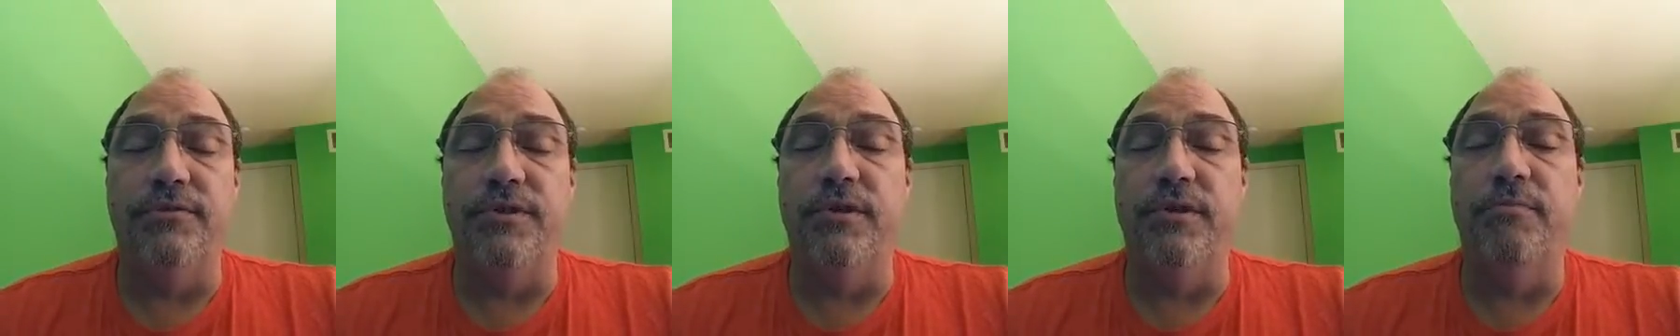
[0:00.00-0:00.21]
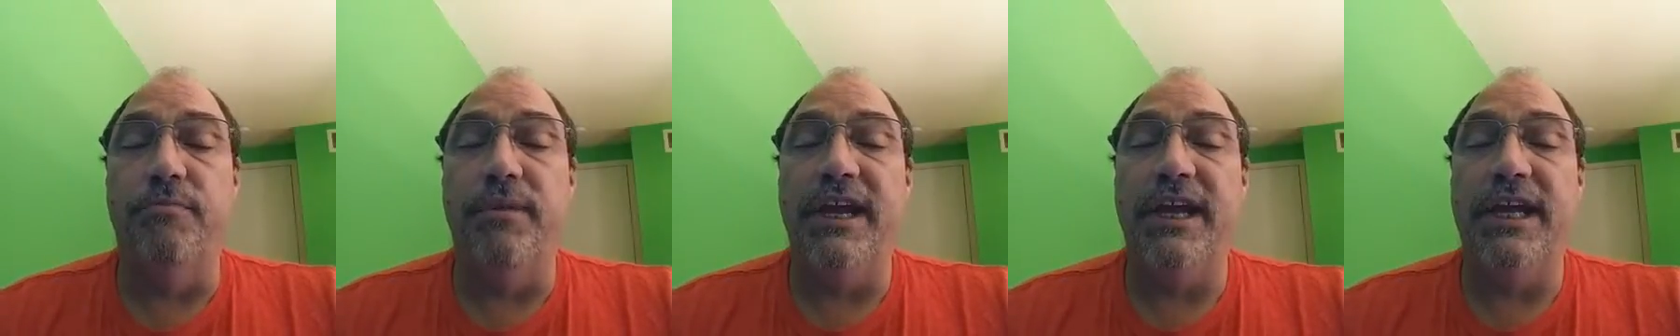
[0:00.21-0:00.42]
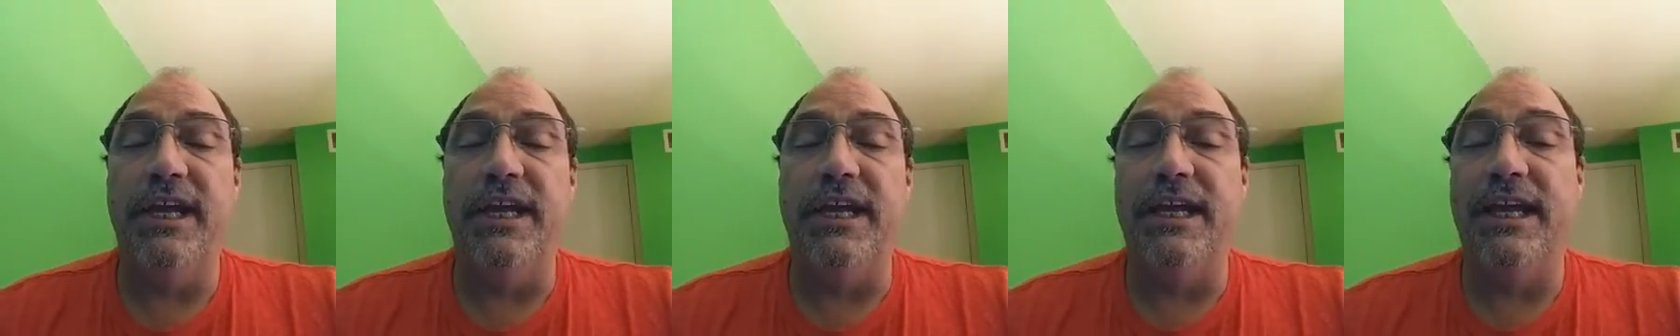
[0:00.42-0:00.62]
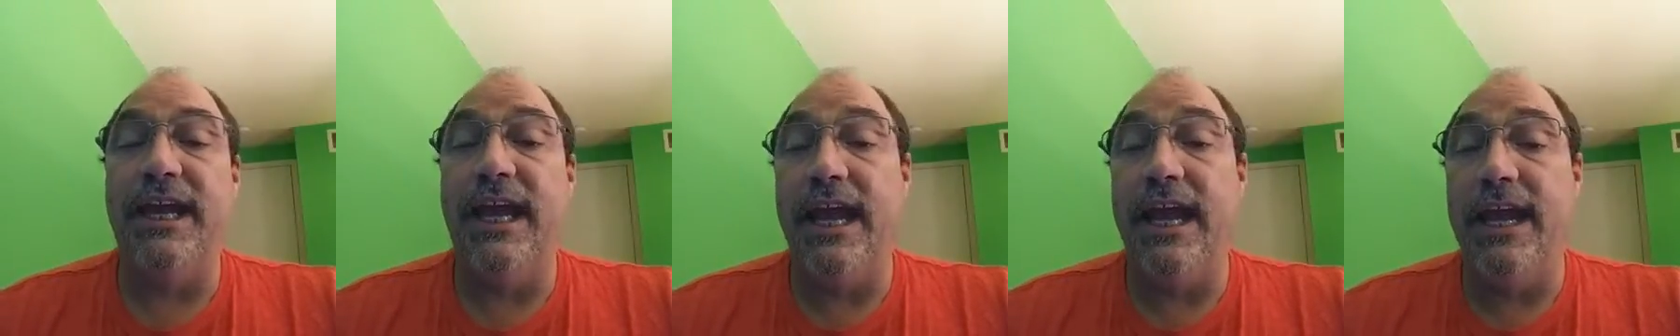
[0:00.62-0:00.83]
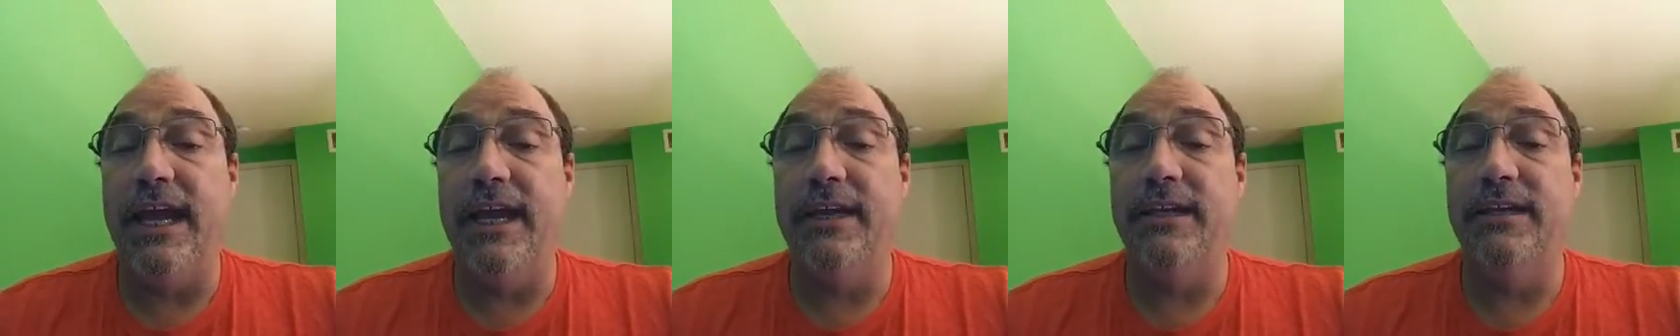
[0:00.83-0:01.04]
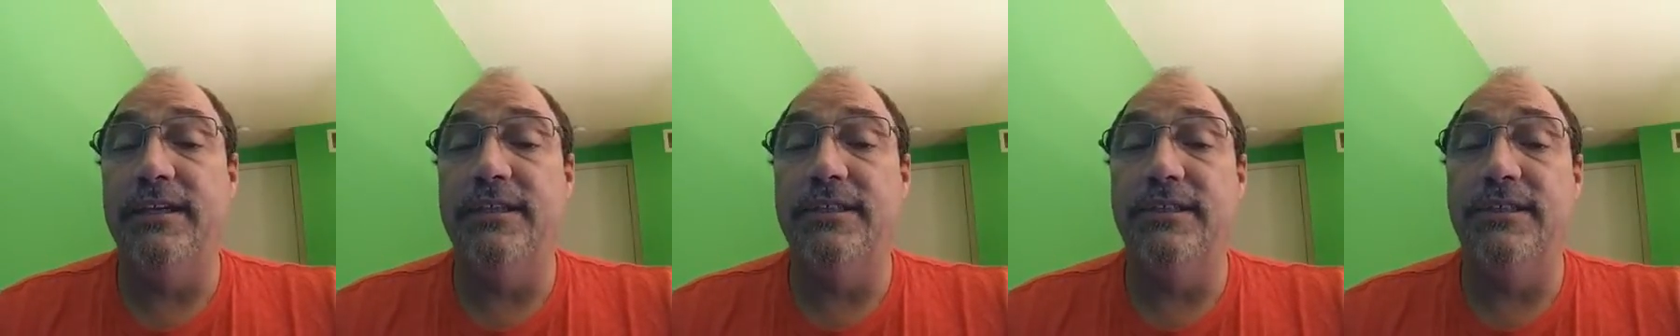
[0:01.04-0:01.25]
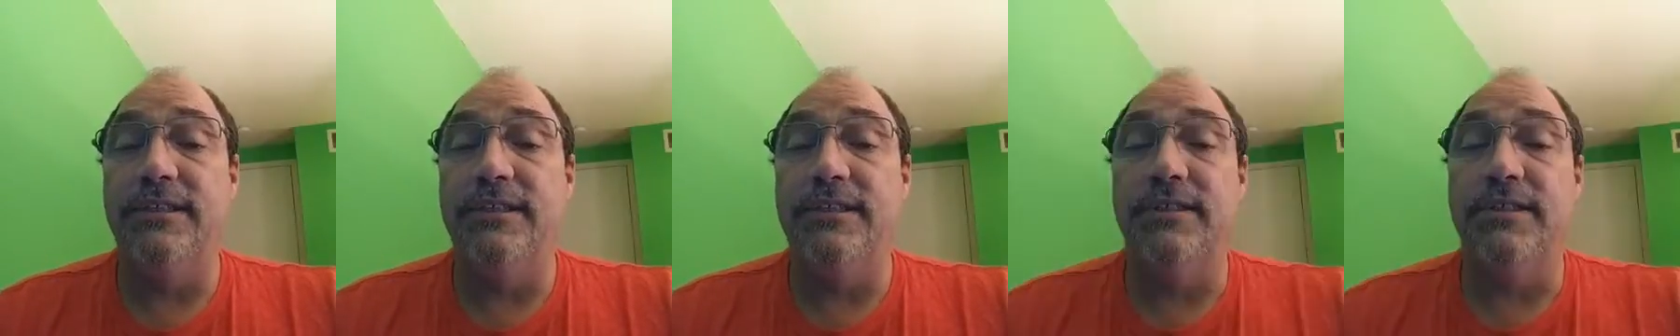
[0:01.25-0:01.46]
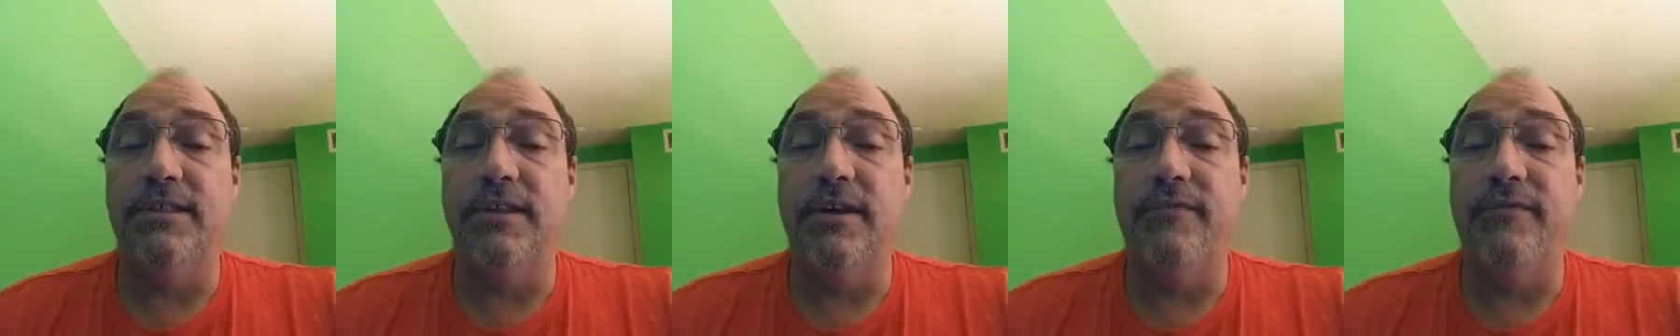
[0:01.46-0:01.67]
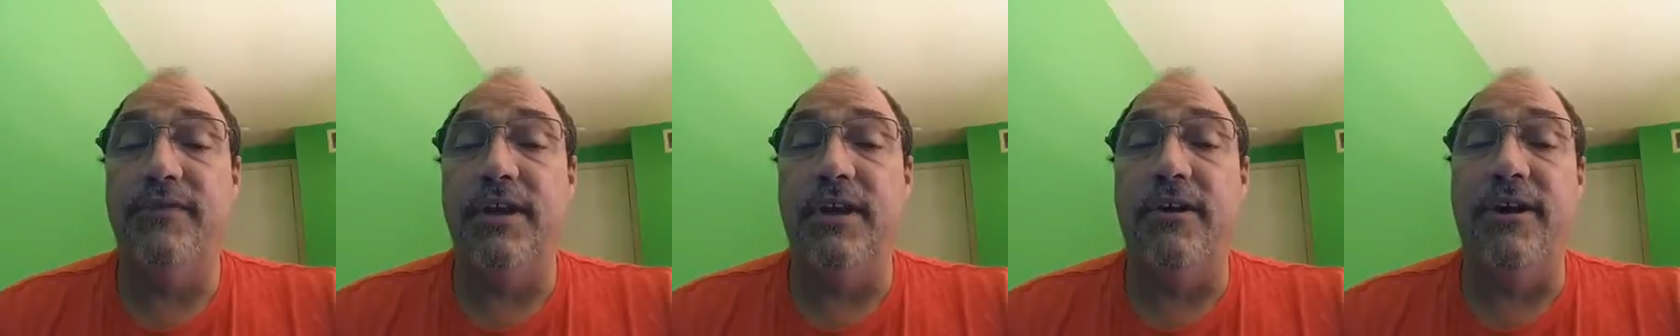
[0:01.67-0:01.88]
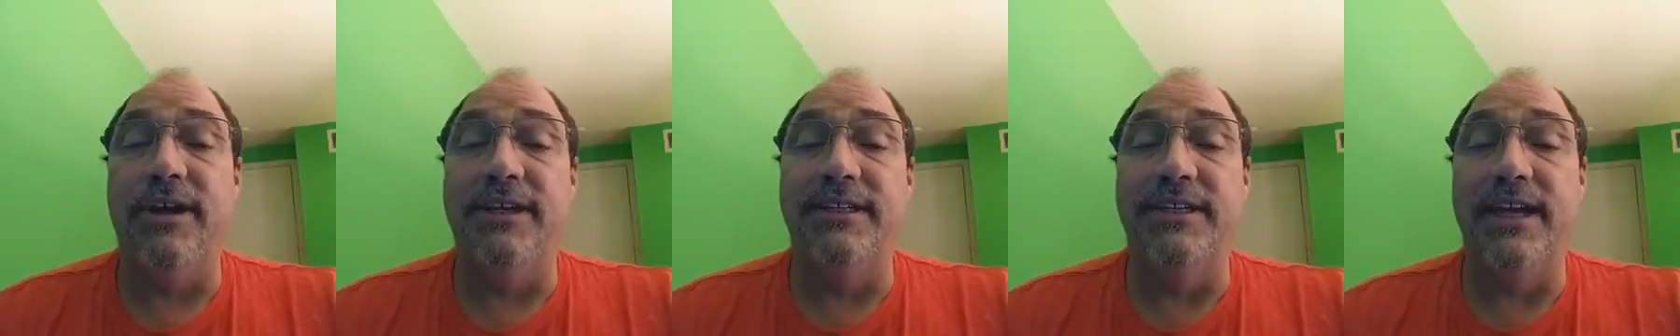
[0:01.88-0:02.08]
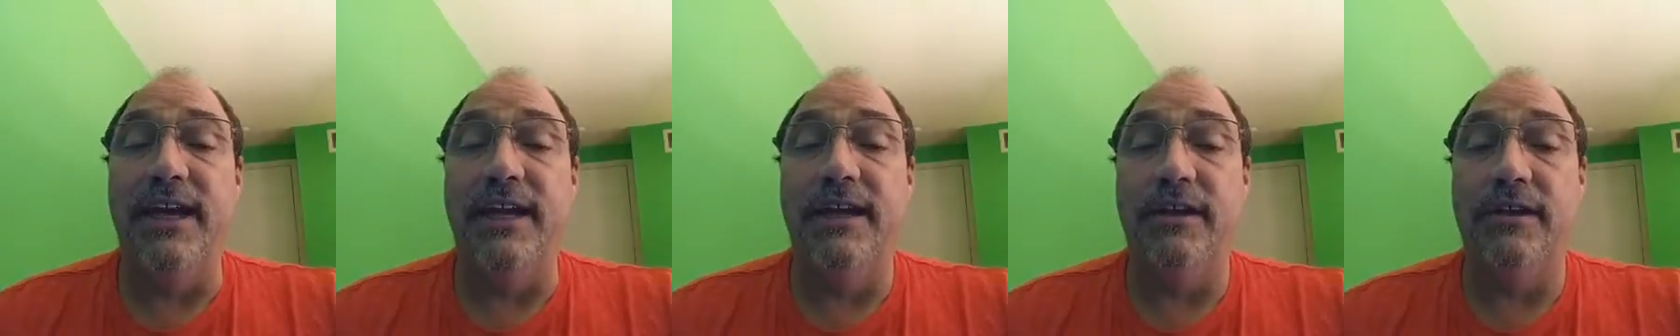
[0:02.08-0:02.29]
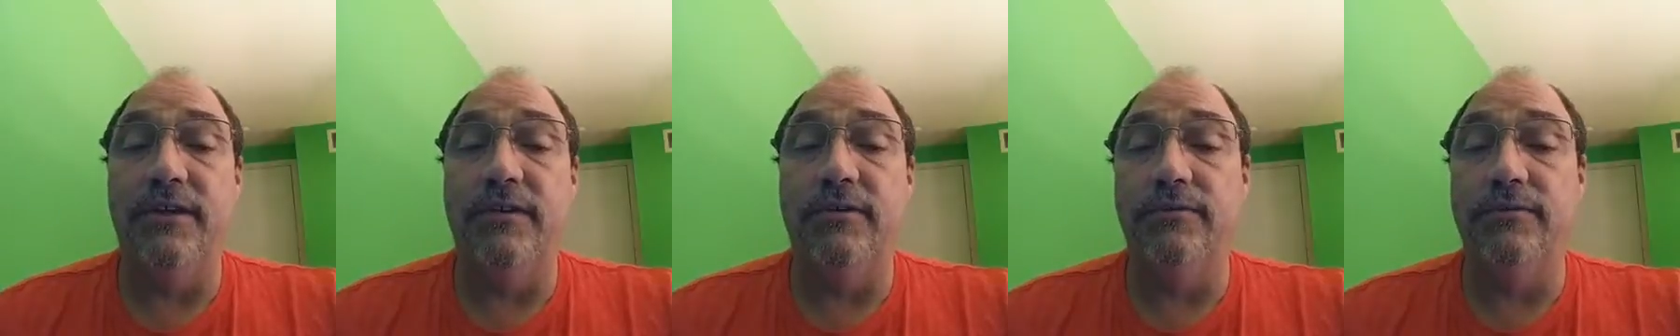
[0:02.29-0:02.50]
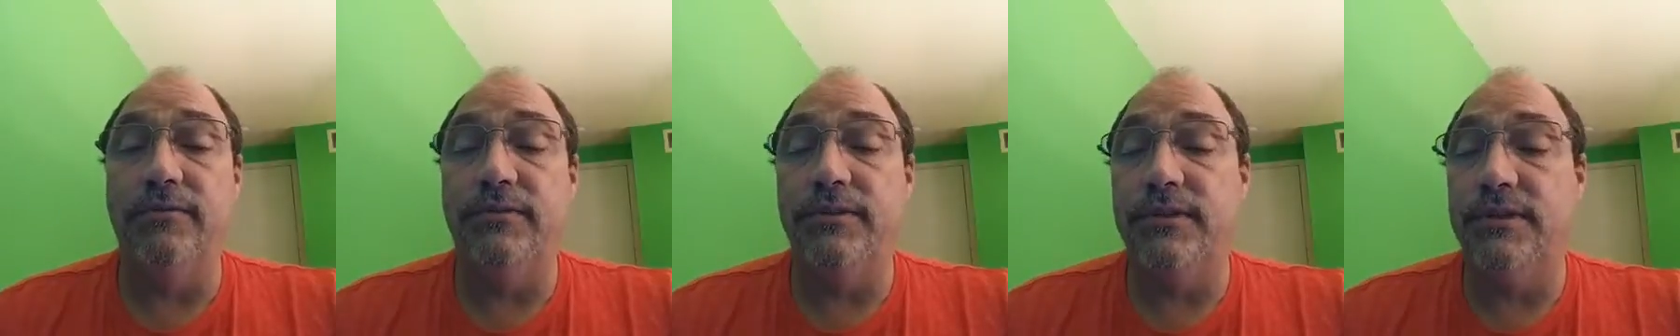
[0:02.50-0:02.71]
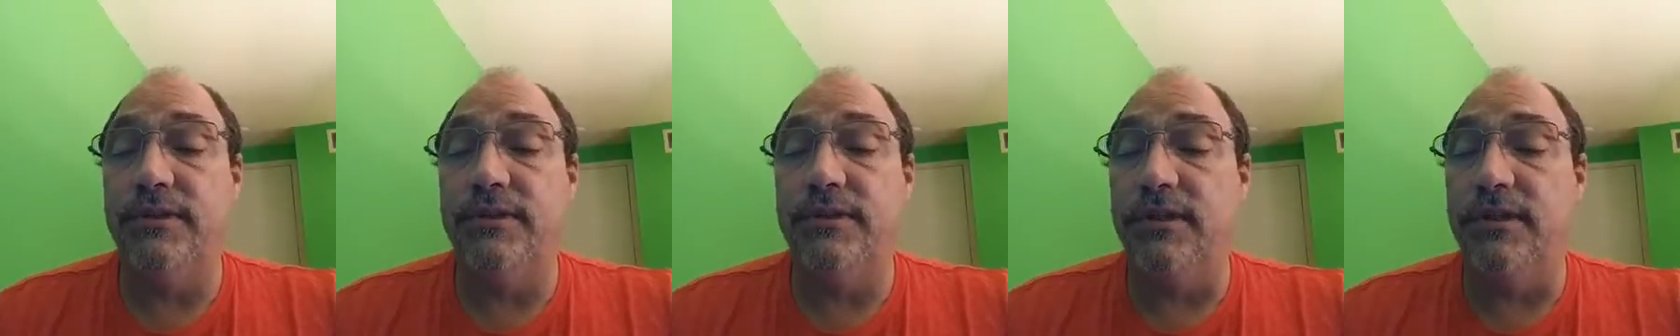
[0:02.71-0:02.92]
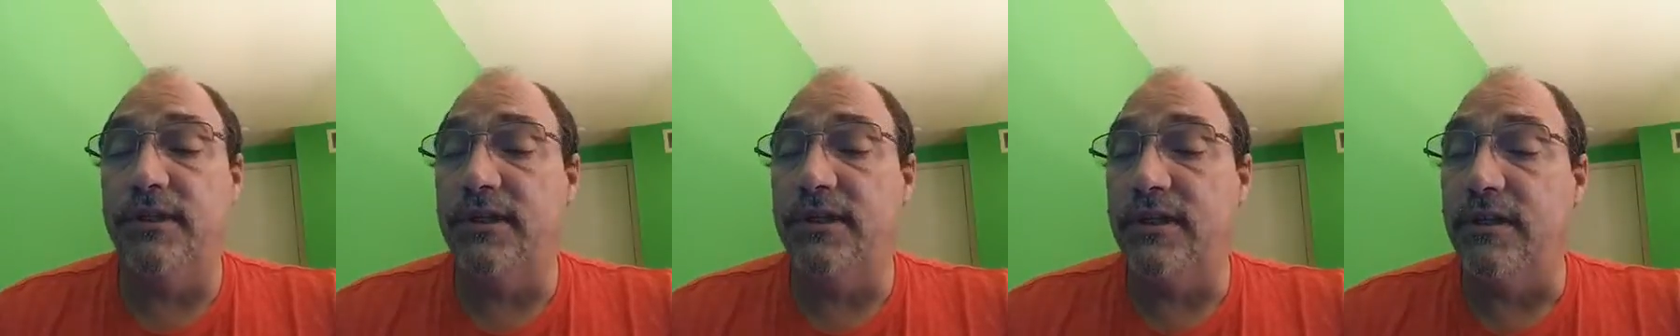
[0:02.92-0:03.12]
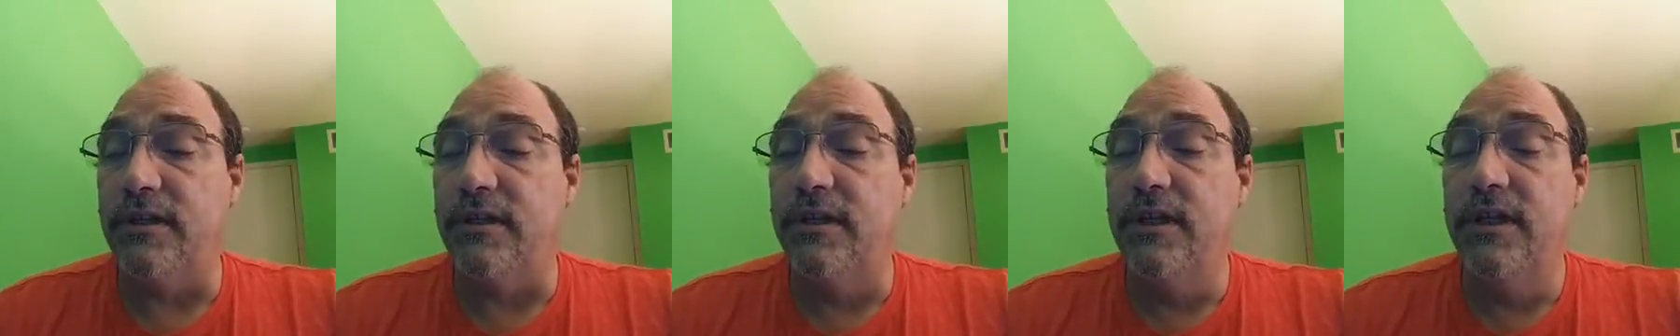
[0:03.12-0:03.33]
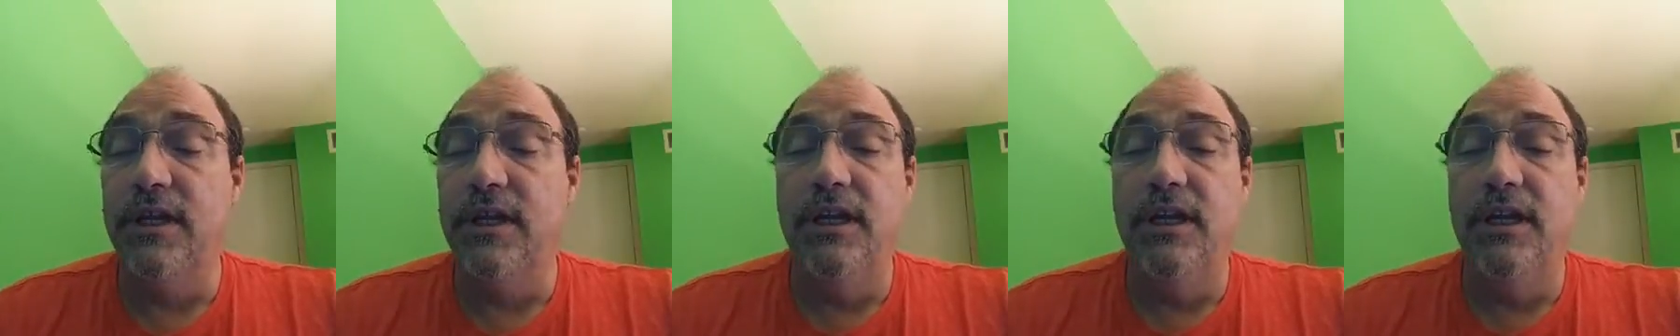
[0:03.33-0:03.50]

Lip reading: They're making candies and stuff that are identical to